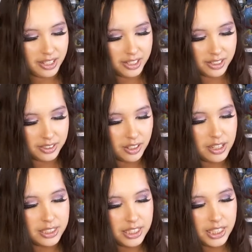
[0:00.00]
is,
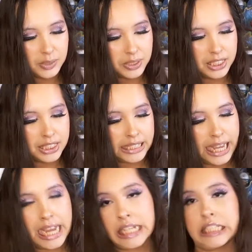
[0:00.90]
honestly, this was just
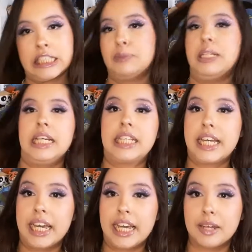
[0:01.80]
like, just because
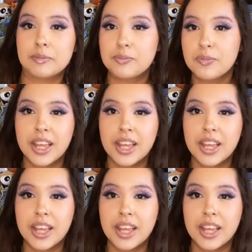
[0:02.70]
I can.